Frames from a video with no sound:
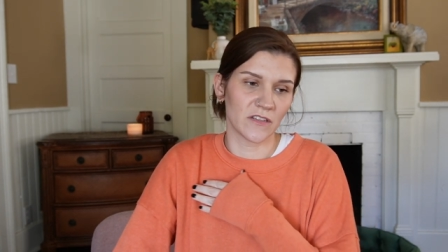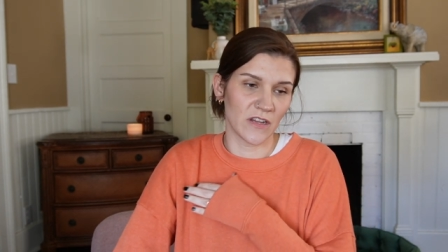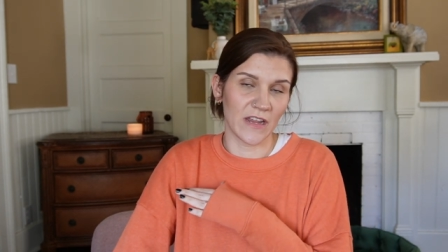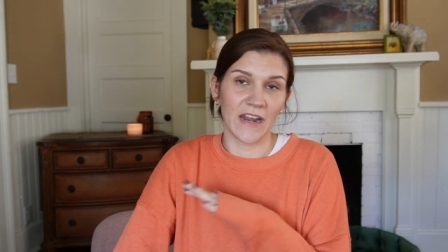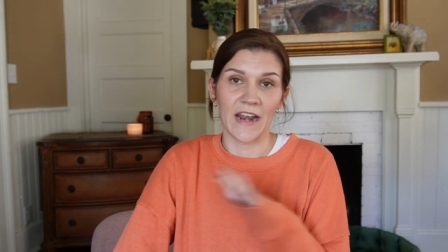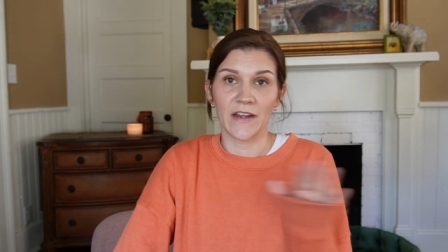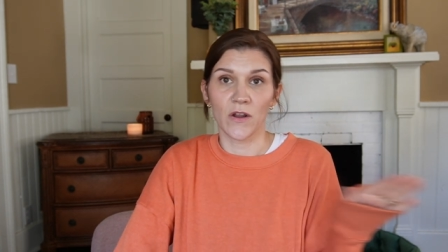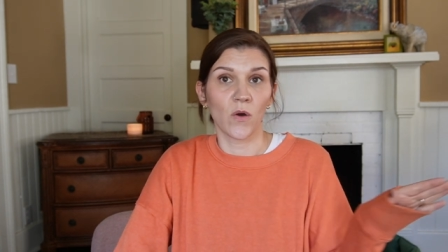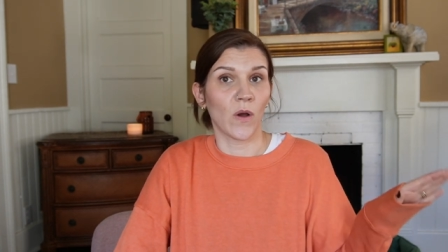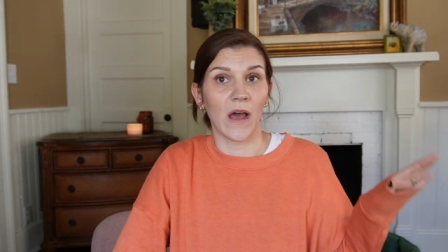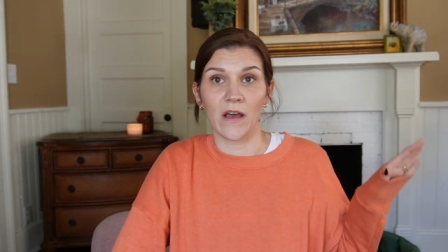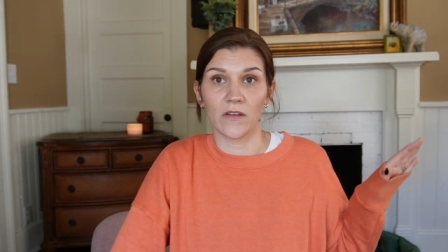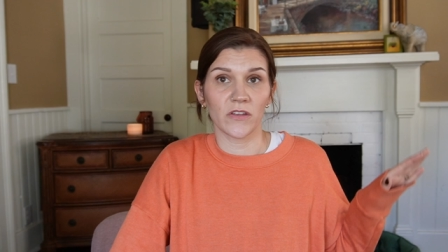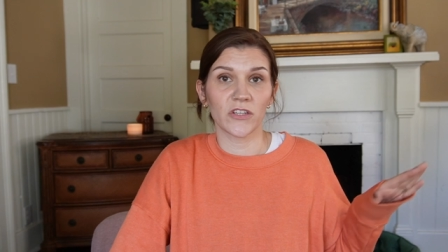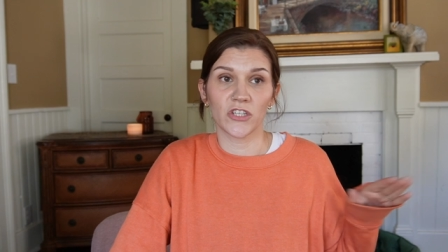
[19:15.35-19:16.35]
and I know
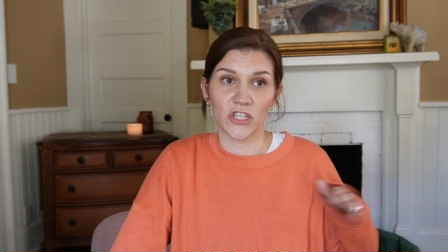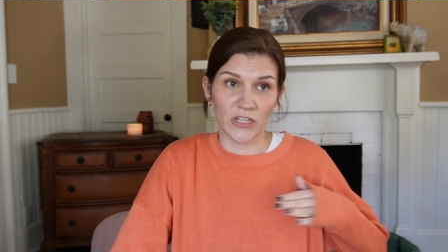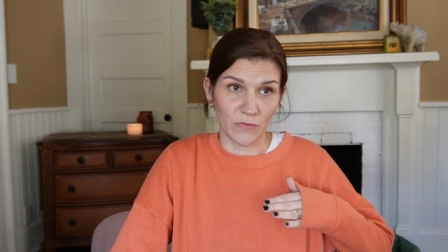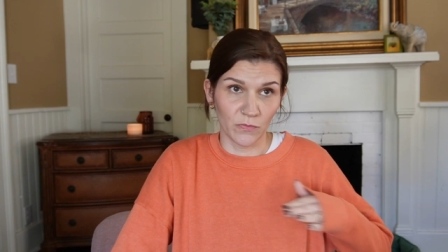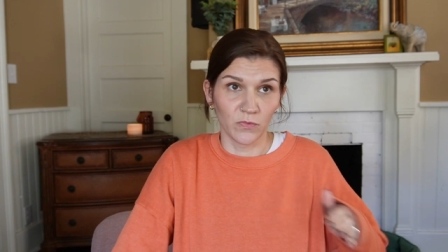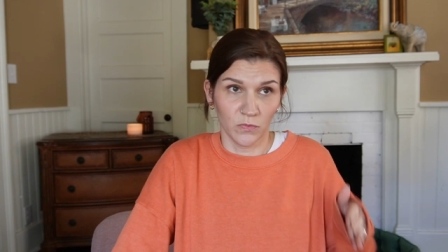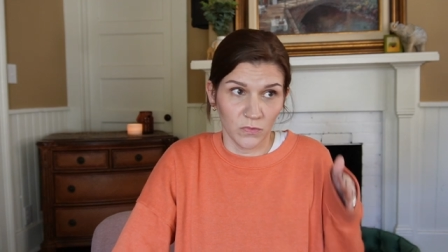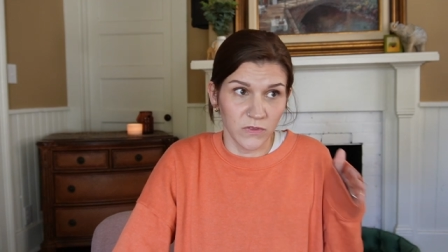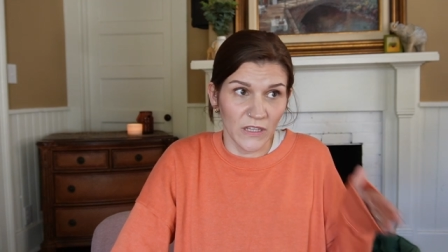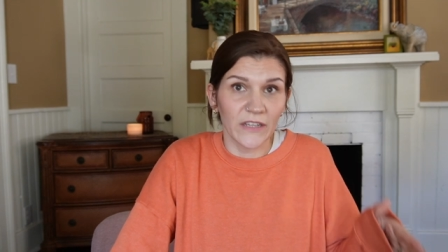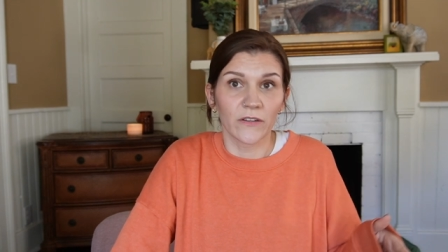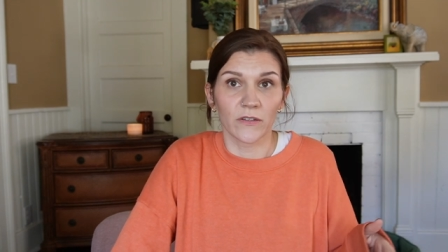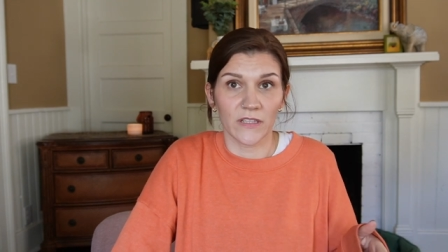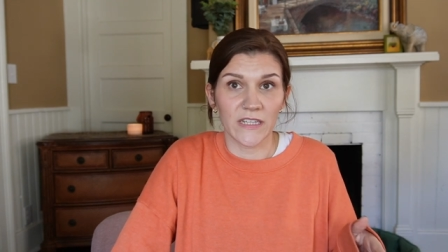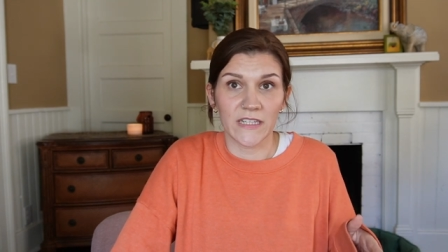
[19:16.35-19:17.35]
how she
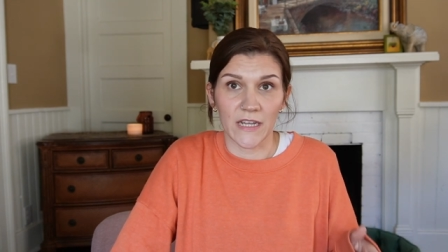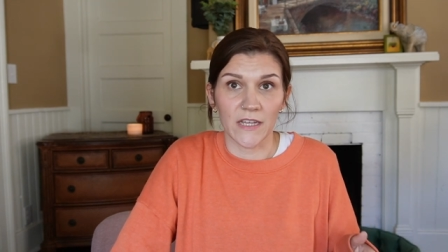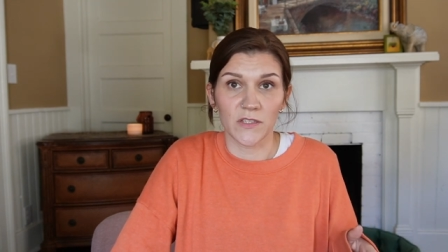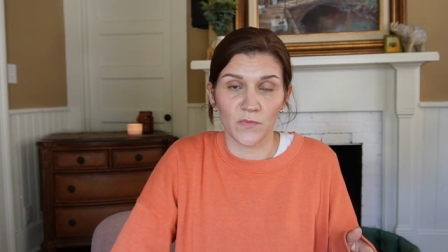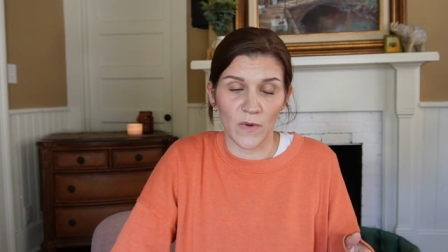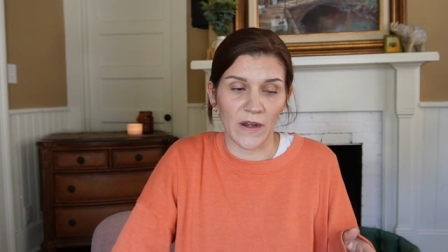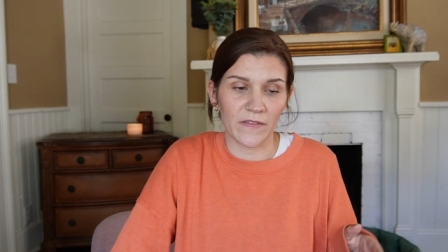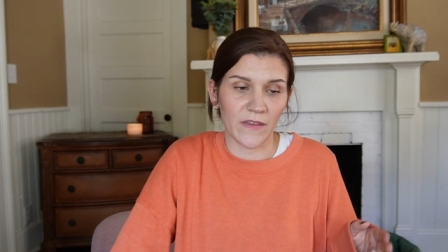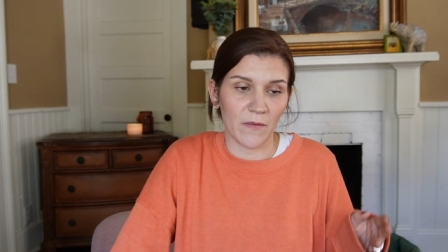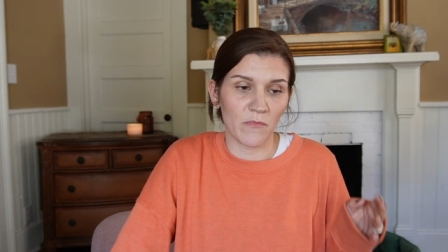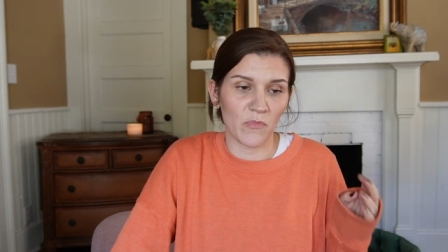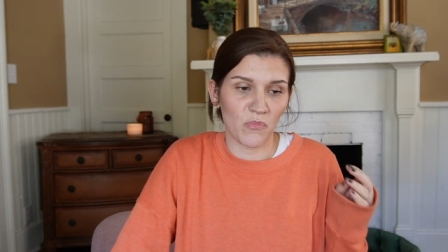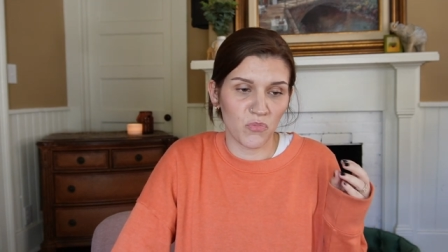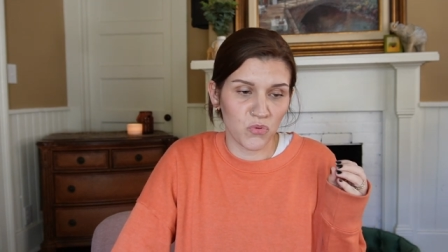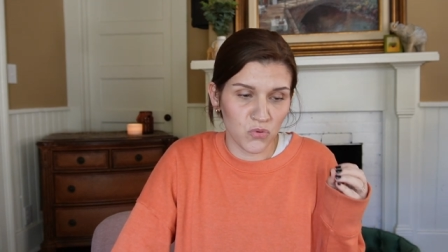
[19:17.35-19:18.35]
literally does wear
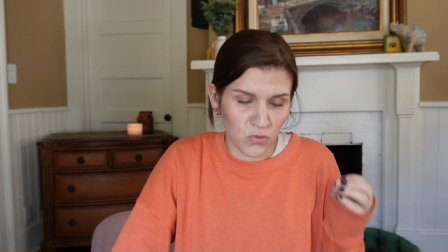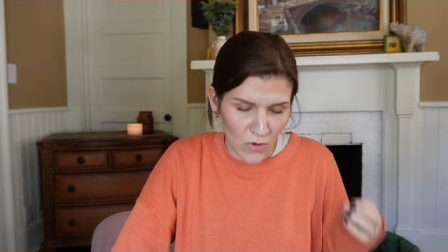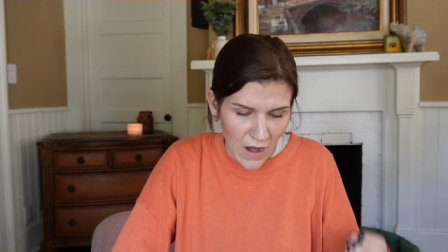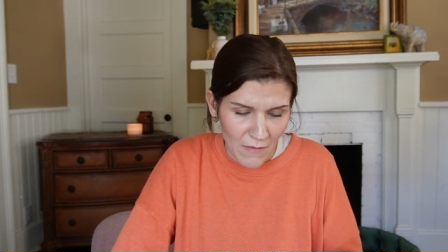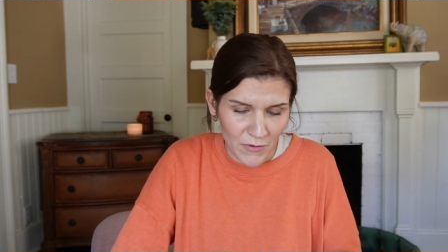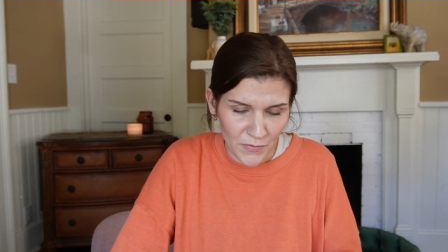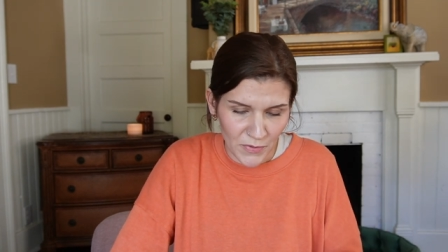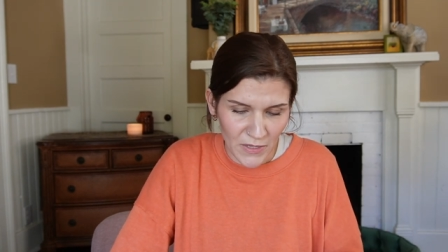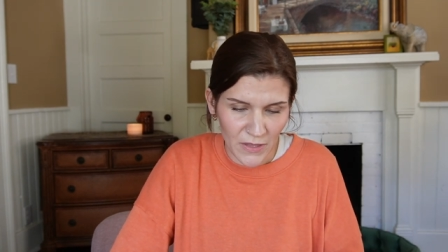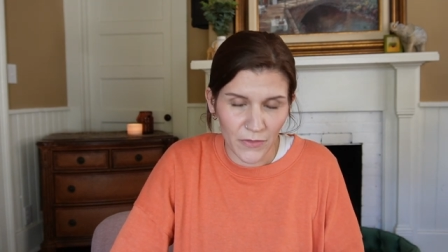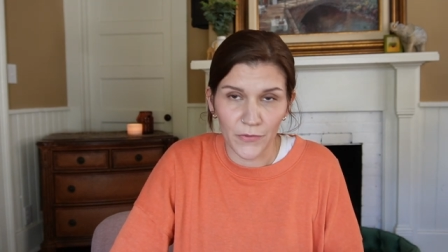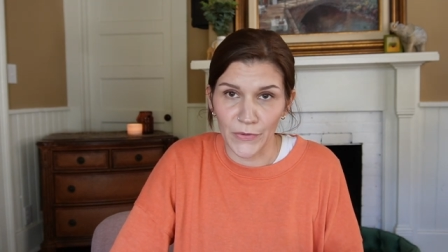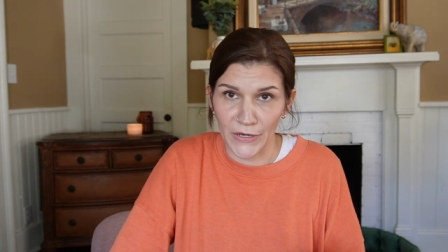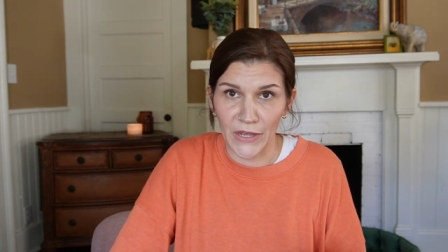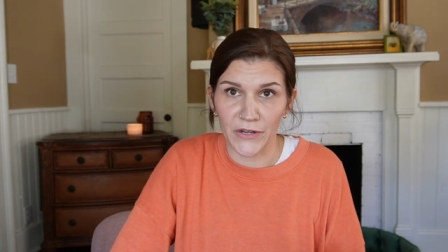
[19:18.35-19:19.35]
them probably
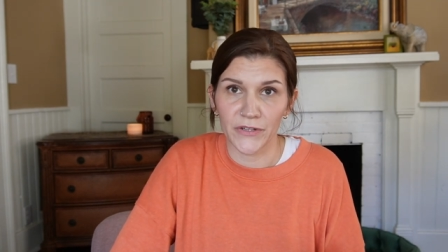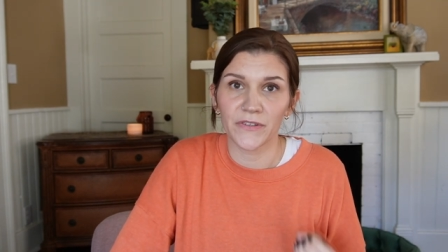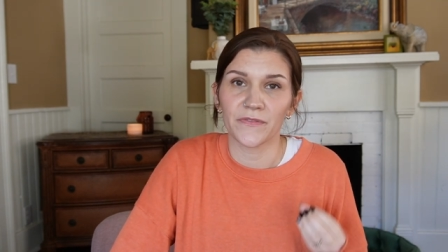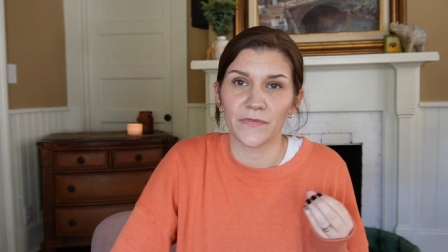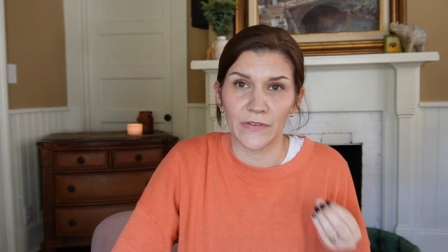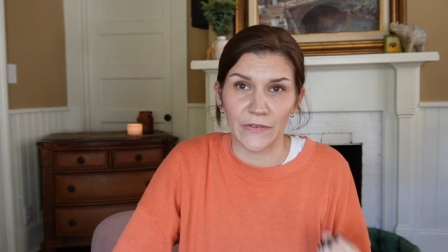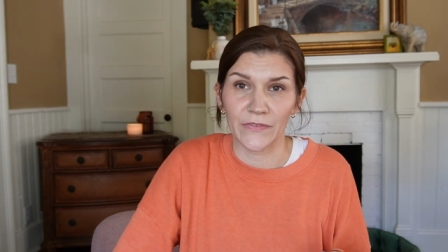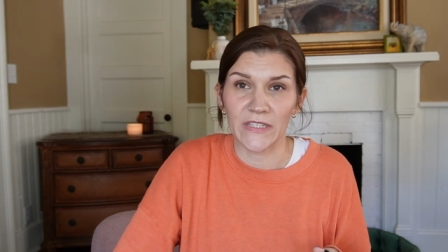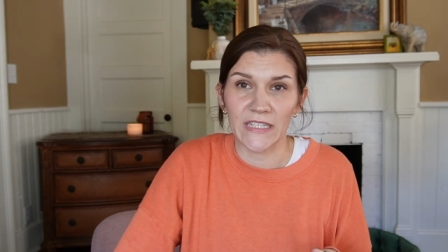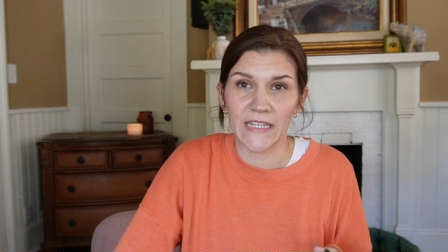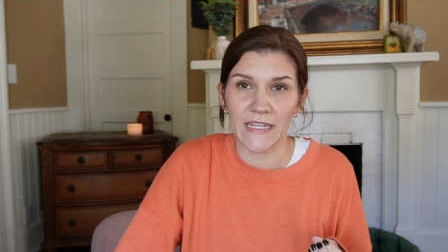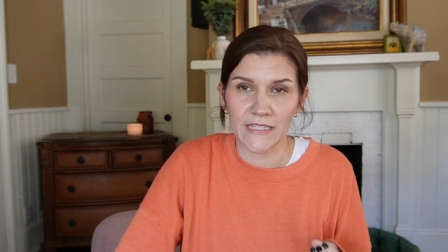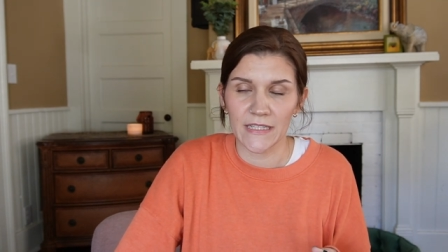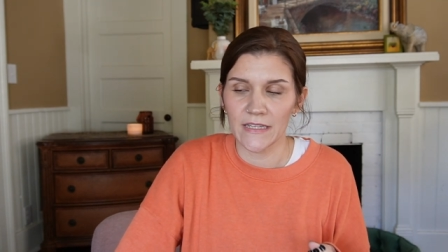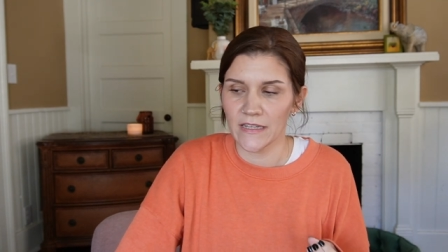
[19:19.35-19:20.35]
350
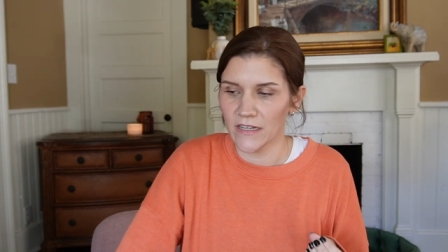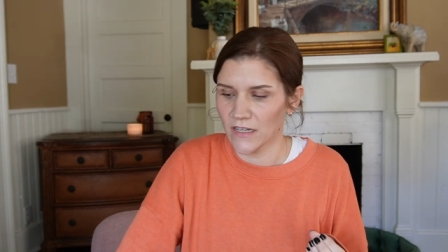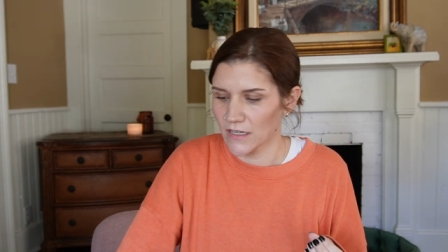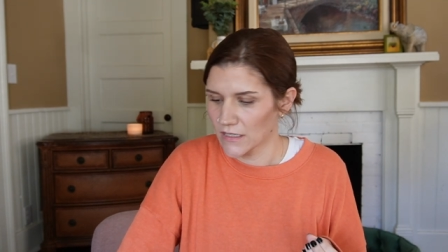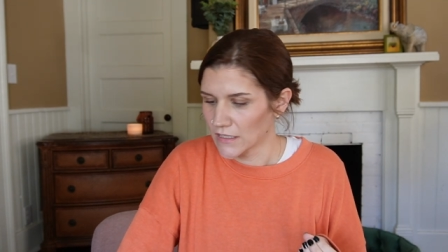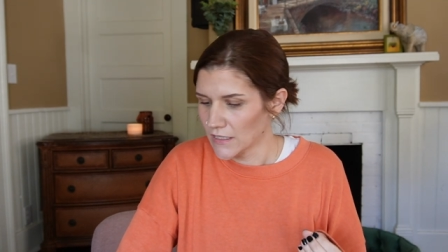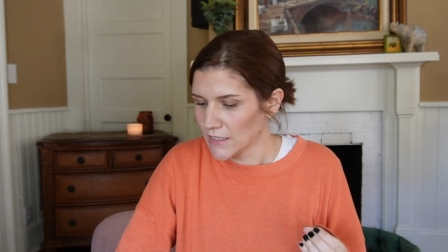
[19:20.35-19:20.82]
days a year.